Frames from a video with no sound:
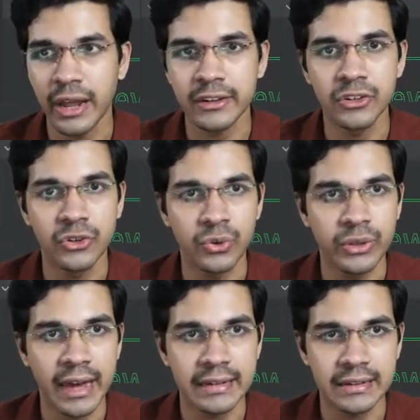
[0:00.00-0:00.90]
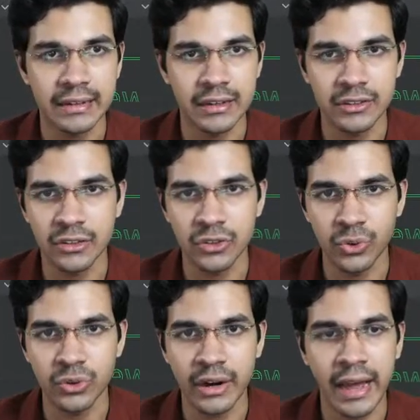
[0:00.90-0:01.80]
like to do that
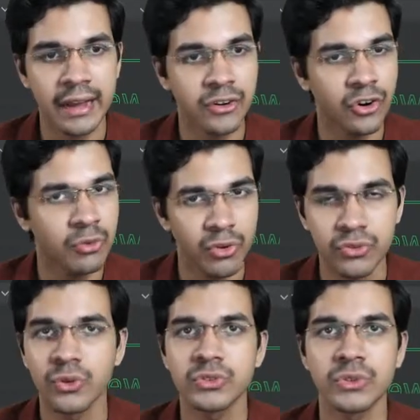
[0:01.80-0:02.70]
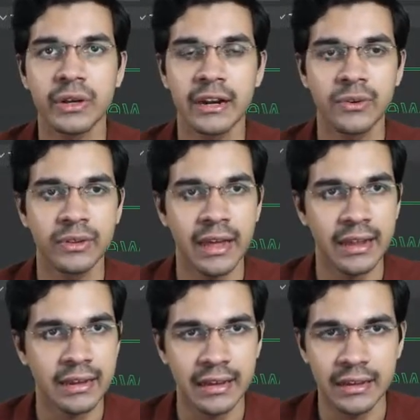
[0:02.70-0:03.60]
through drag and drop, of course you can do
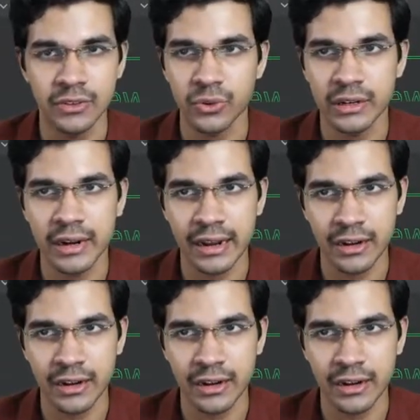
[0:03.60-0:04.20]
that through the drag